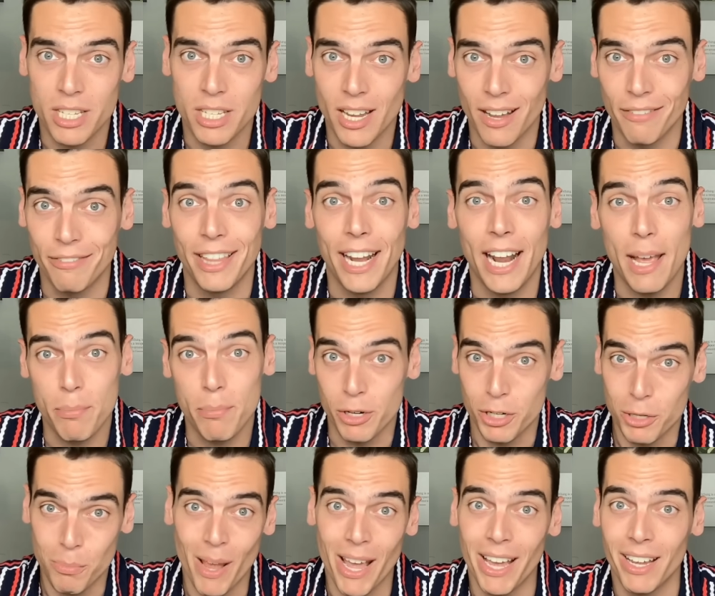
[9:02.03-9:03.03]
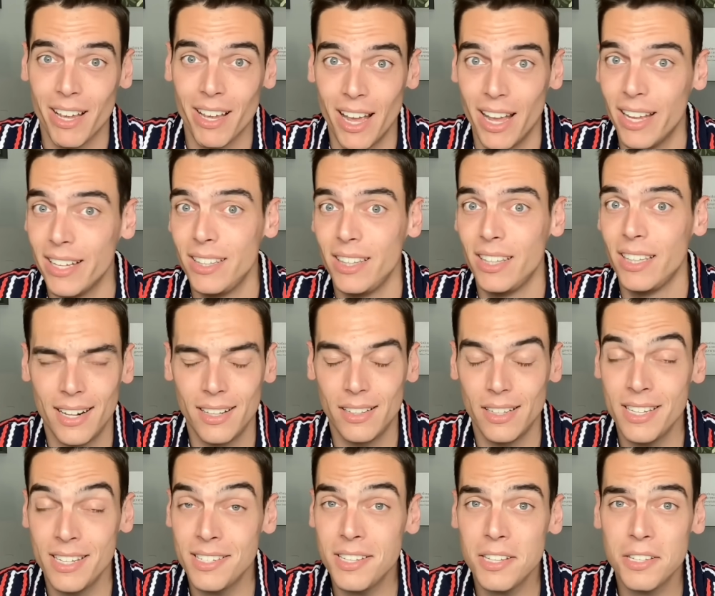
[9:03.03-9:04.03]
stuff that I push back on. And at
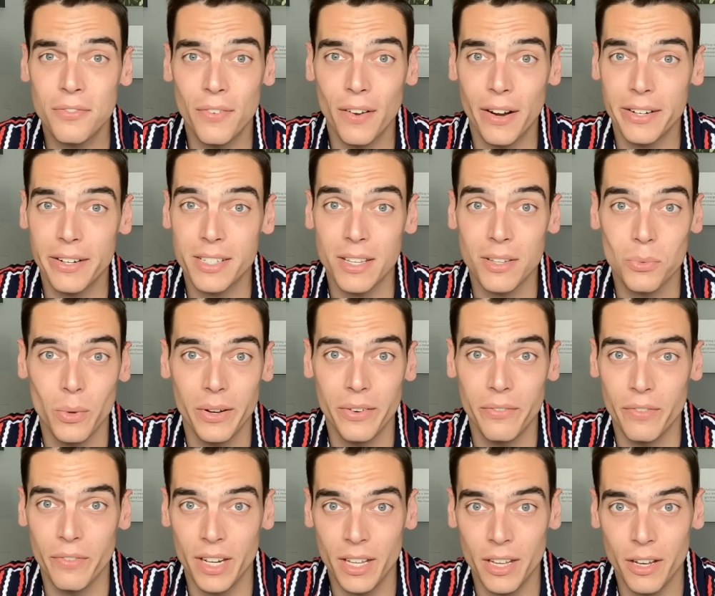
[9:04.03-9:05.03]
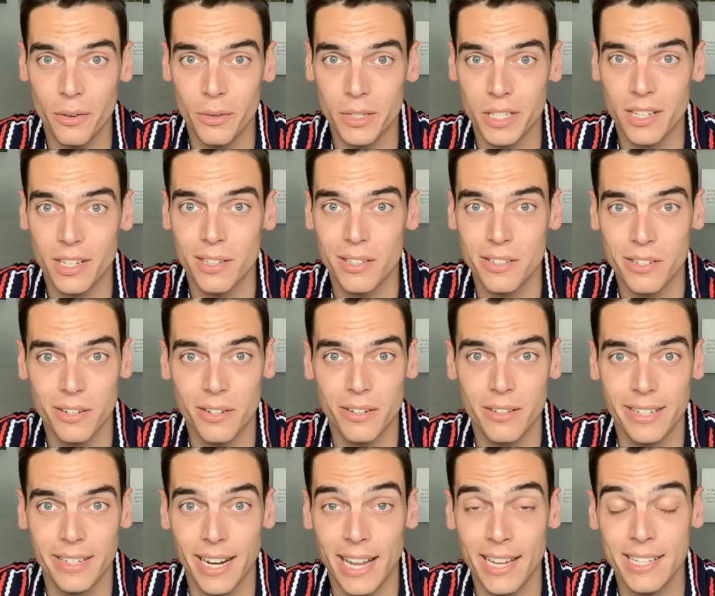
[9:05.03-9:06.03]
least as far as this one video is
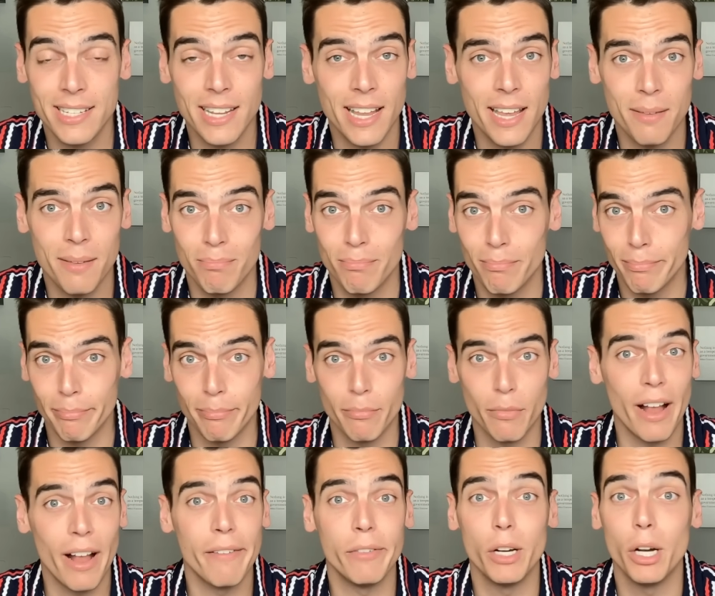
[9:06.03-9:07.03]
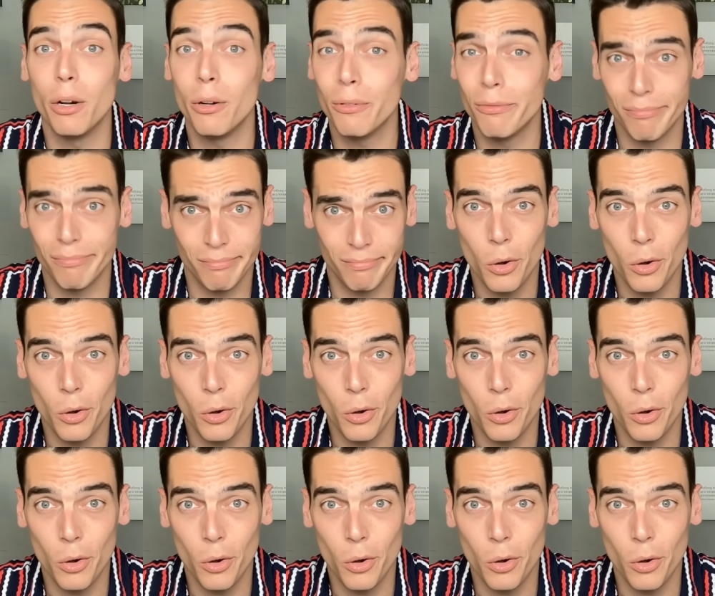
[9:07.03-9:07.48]
concerned, I say, bravo.